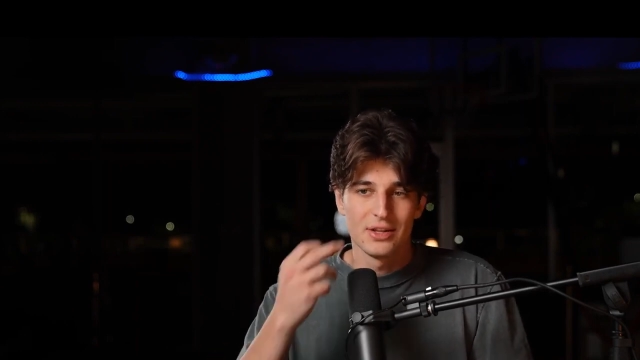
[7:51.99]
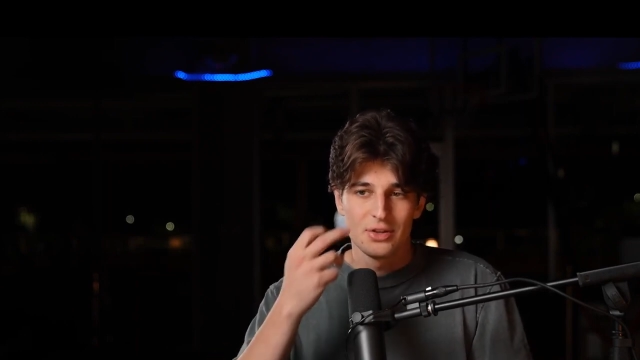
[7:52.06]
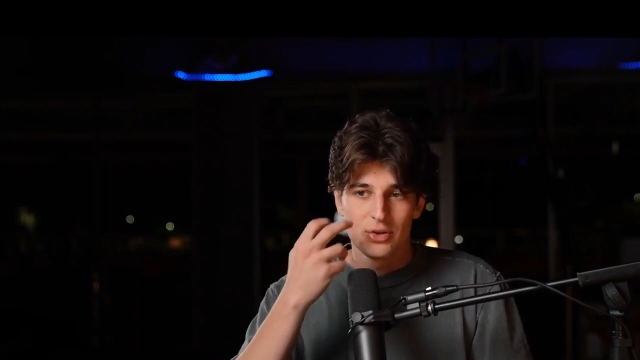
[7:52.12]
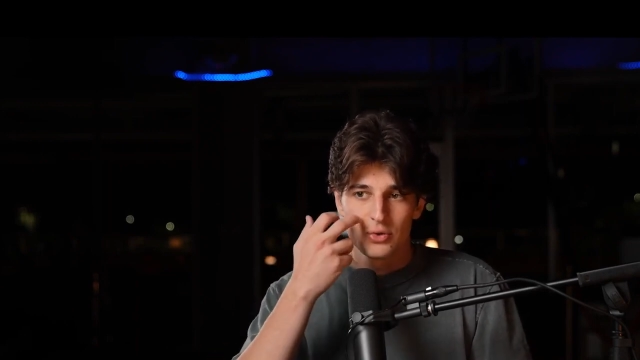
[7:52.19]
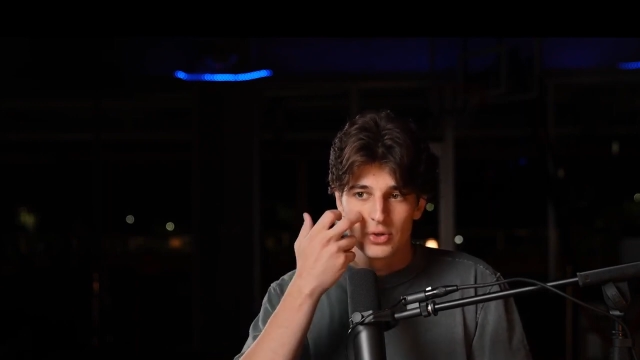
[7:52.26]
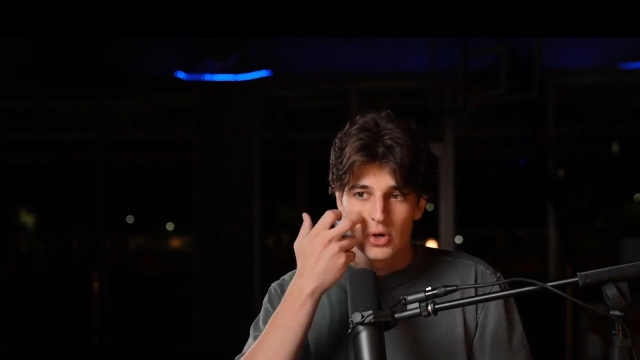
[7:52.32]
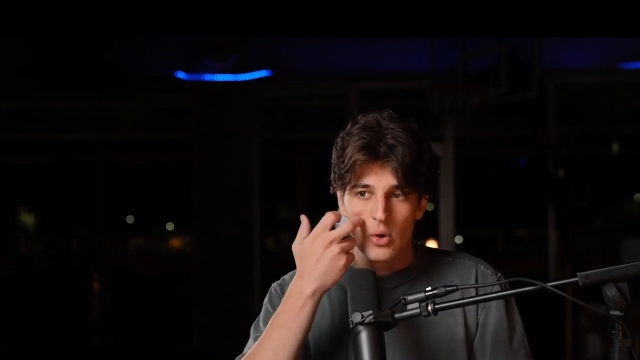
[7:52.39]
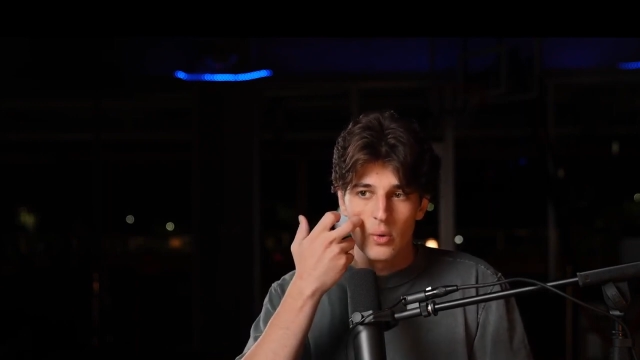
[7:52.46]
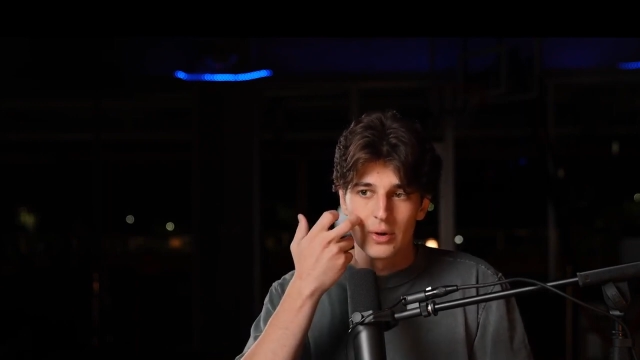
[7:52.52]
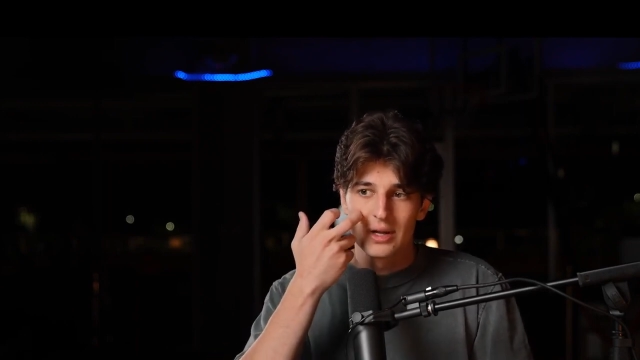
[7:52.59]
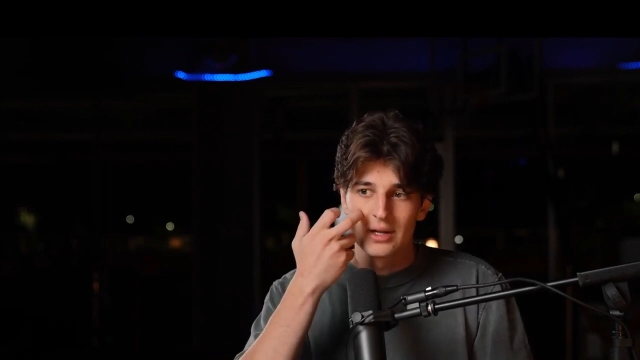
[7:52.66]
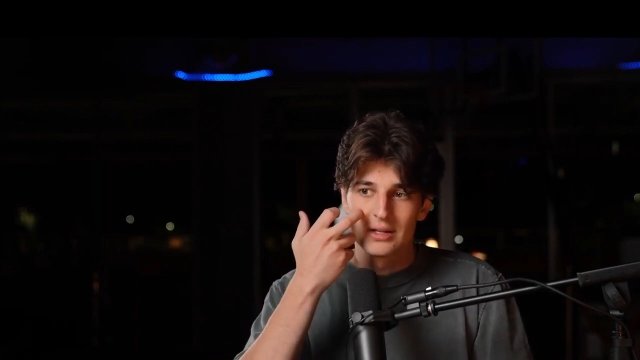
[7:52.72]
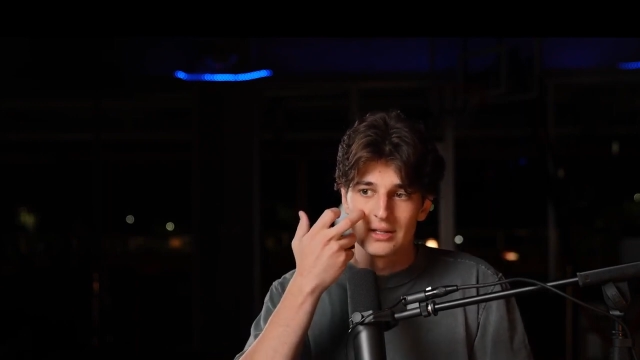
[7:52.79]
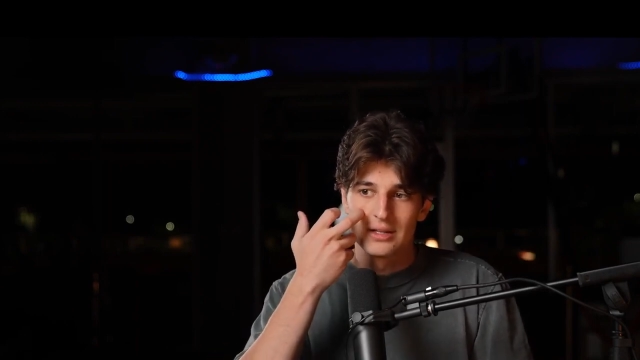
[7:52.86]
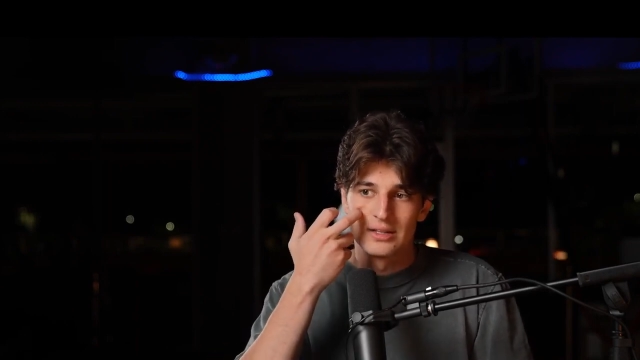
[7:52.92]
and you don't want
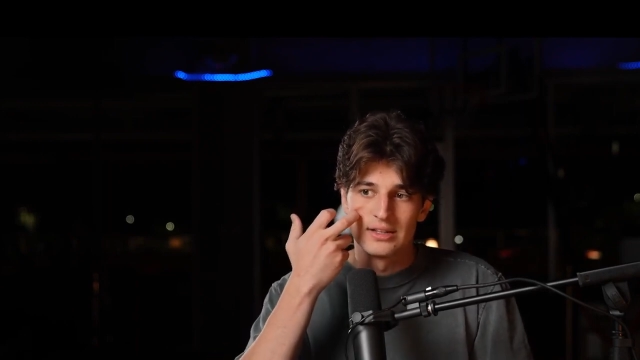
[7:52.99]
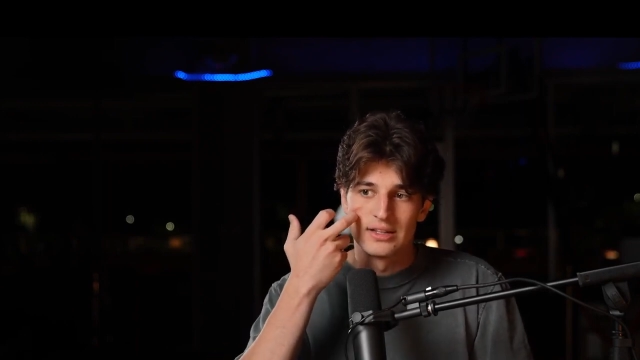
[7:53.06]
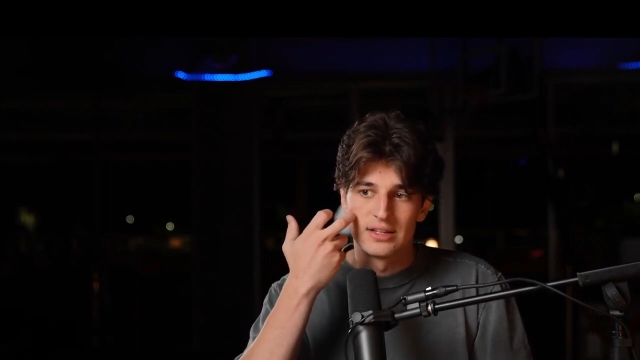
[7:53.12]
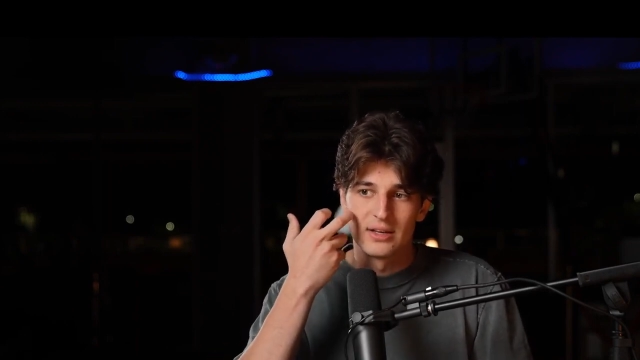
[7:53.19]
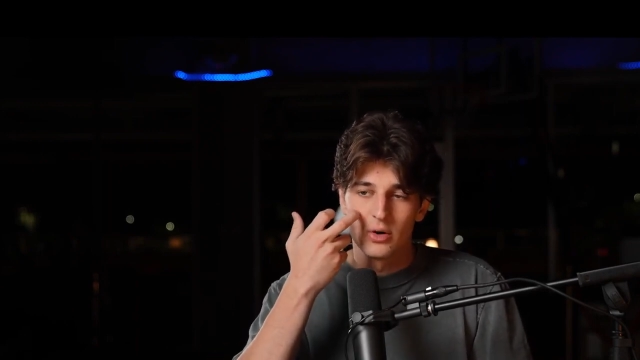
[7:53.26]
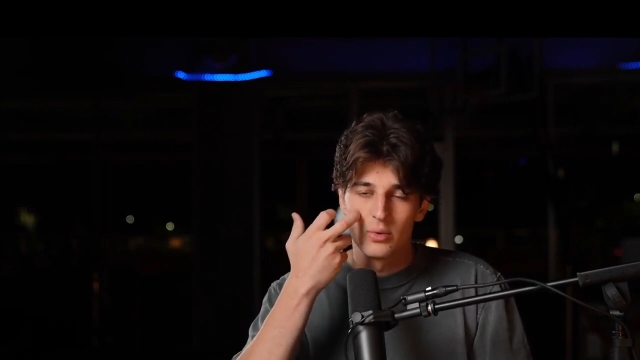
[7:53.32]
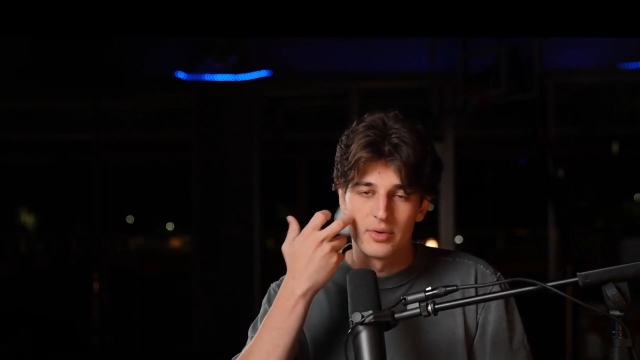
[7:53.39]
to deal